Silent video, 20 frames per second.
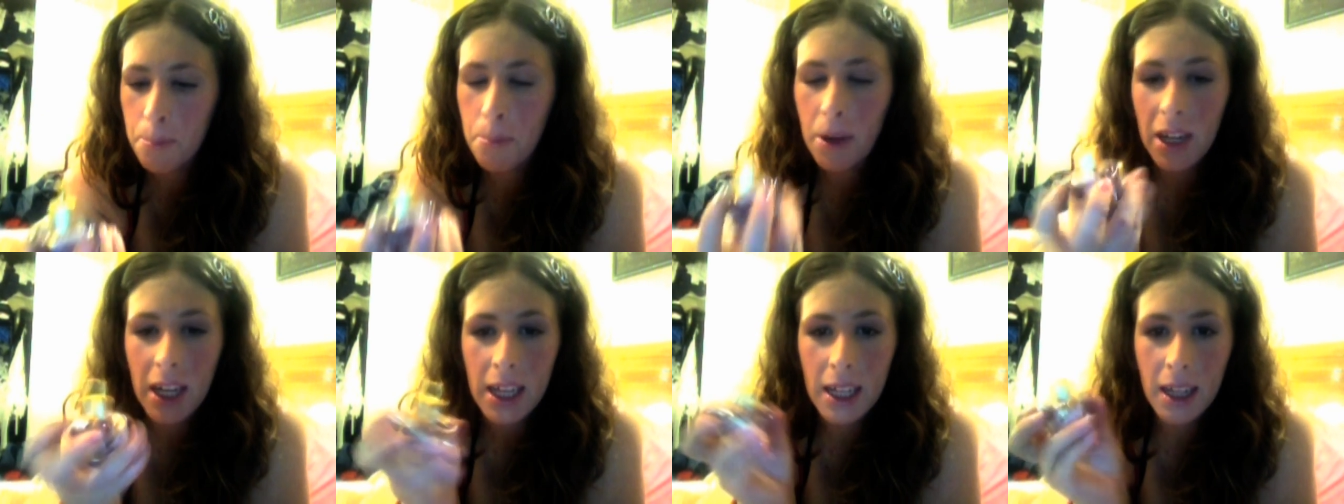
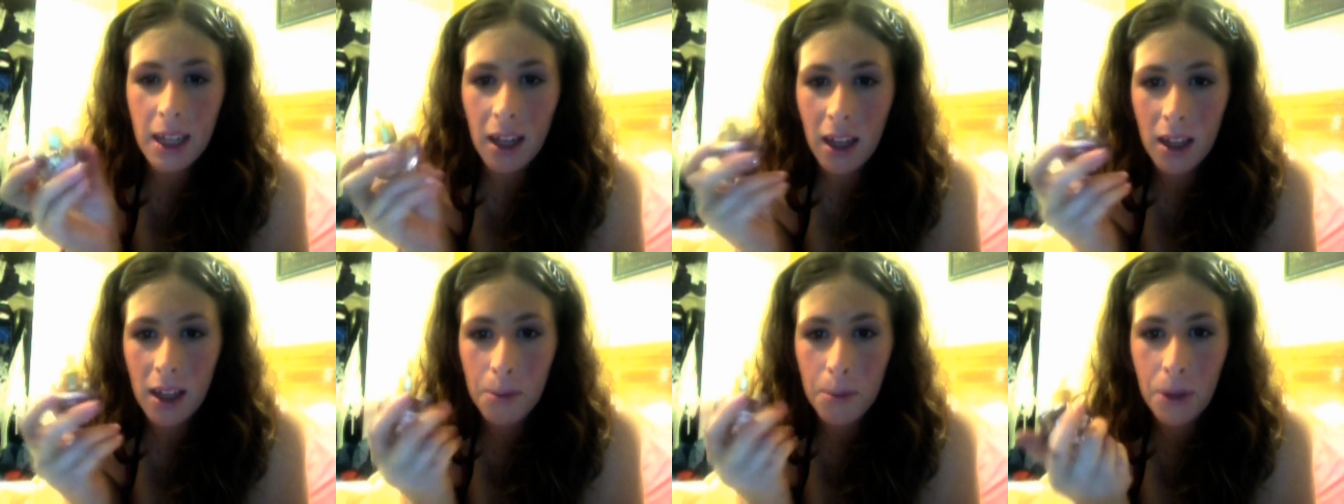but
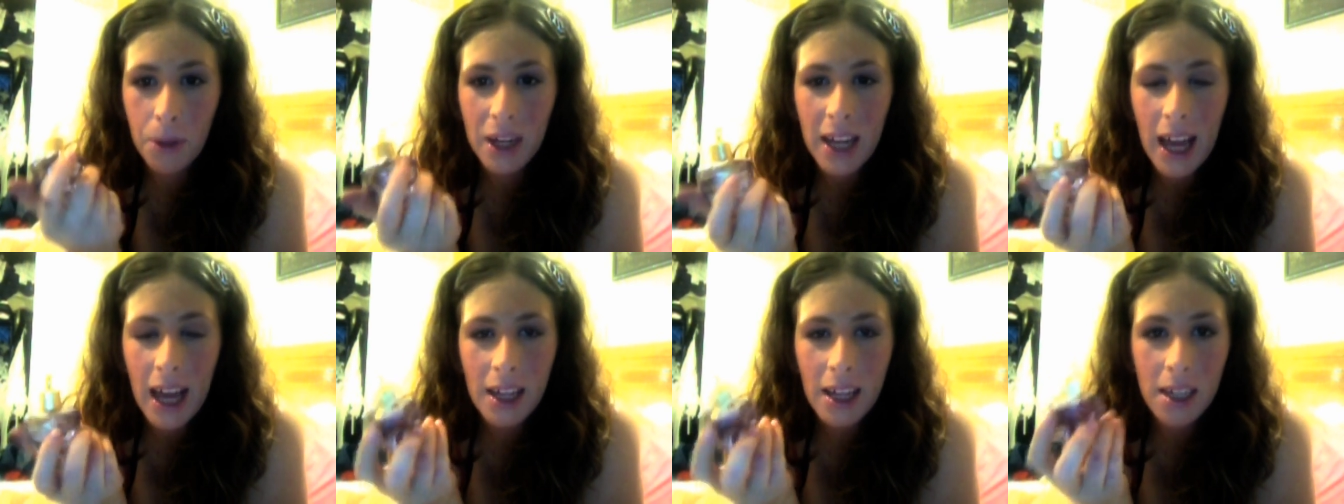it,
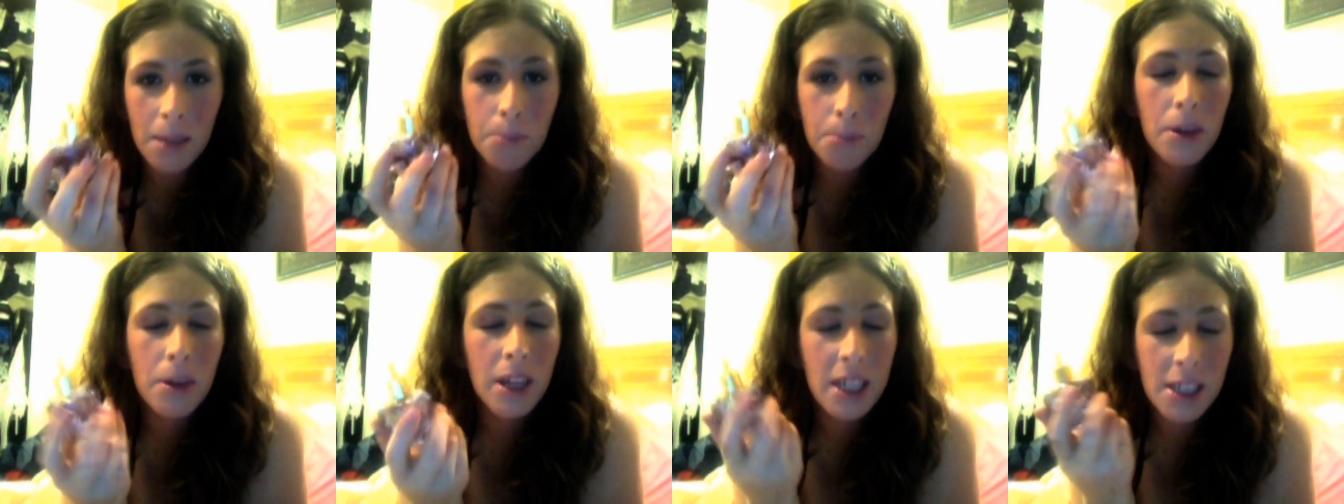but it, it
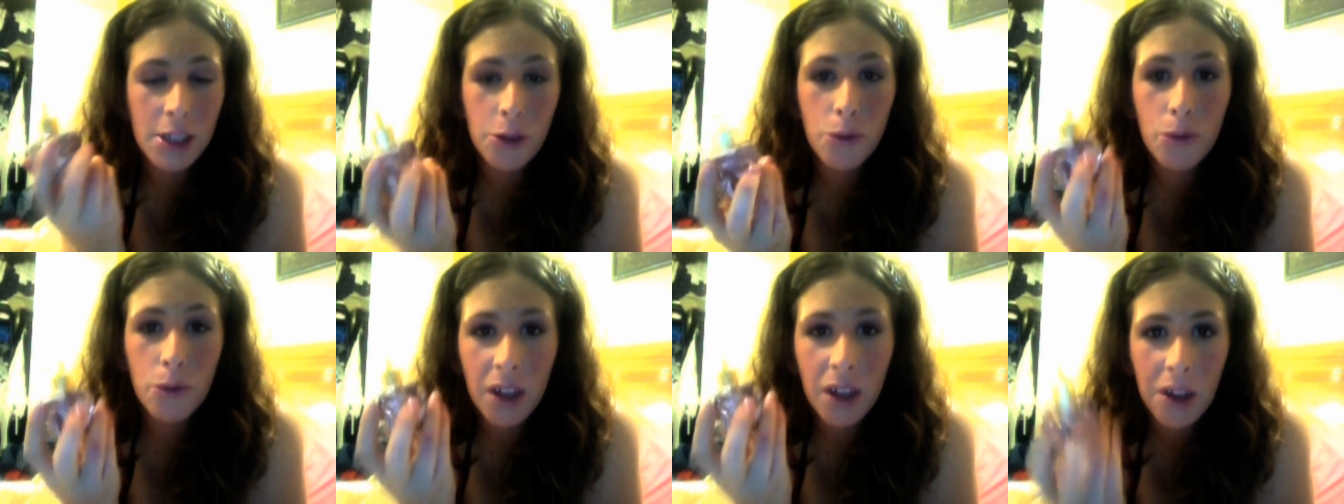but it's
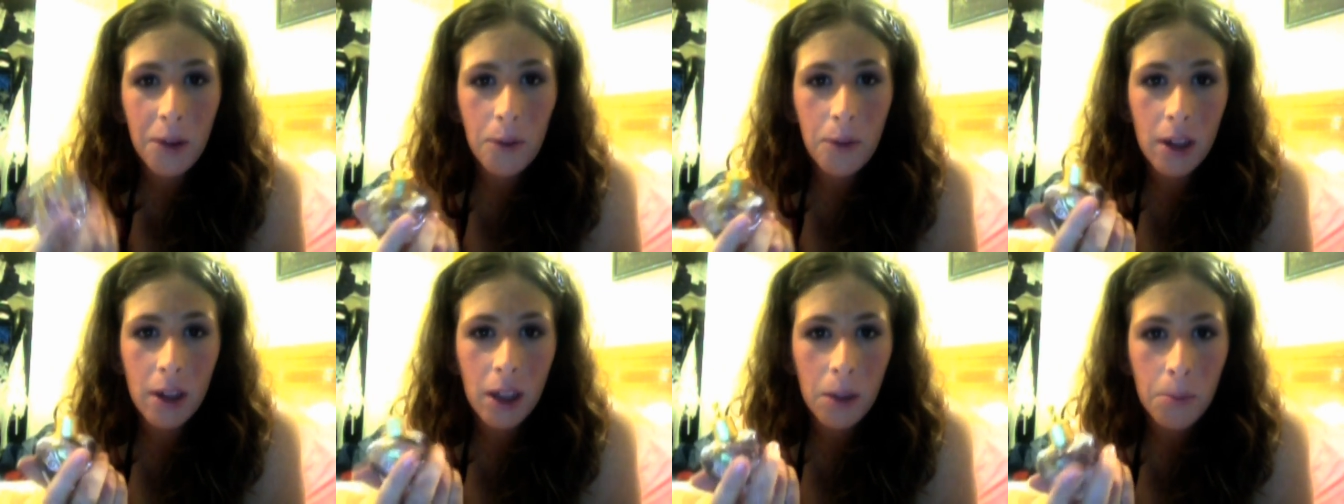a really,
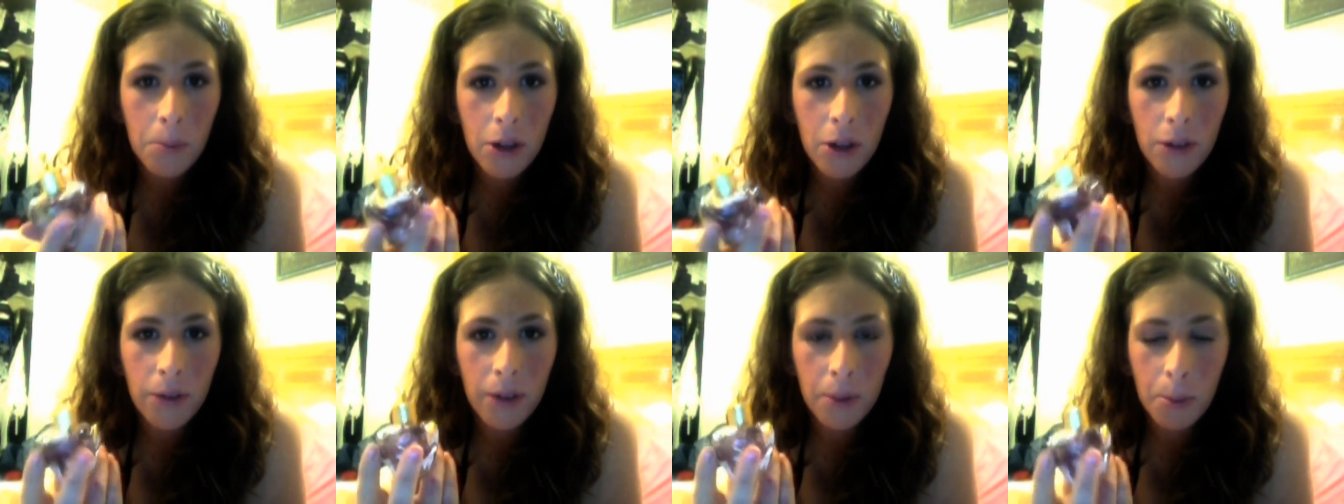really
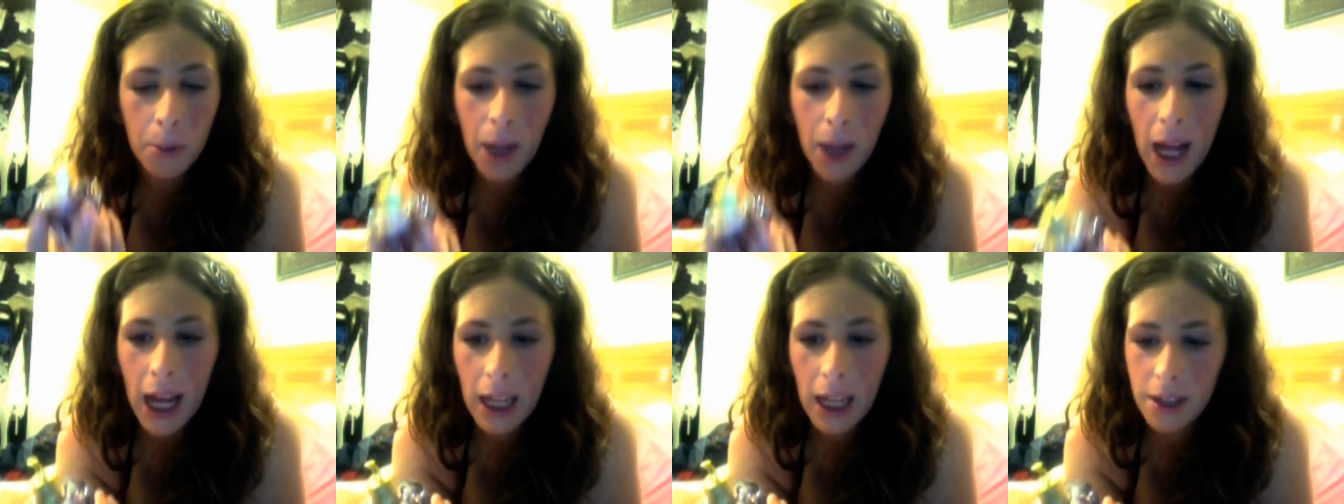beautiful
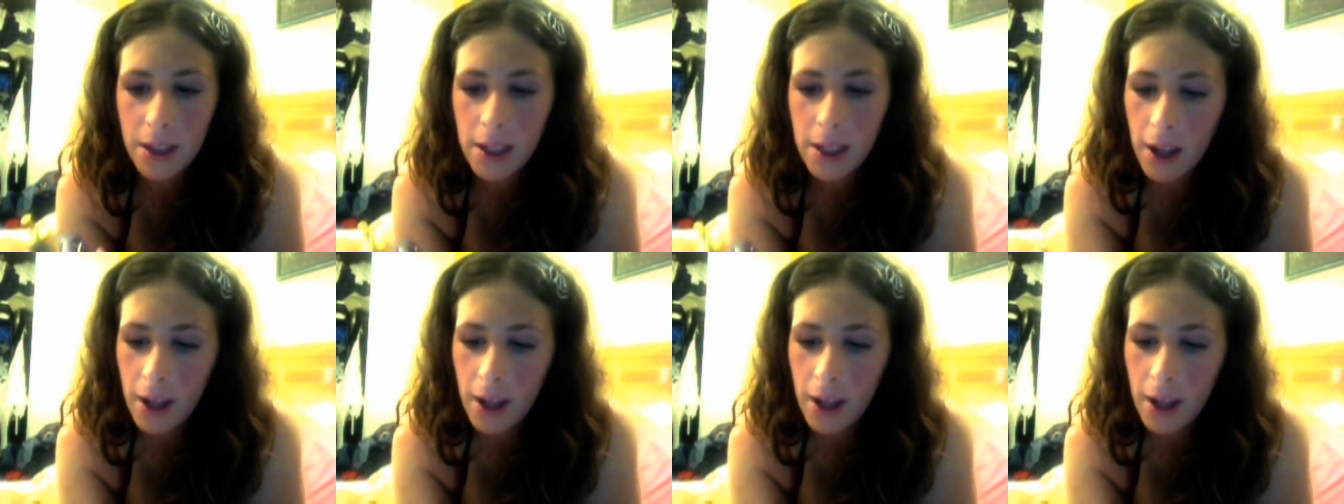blend.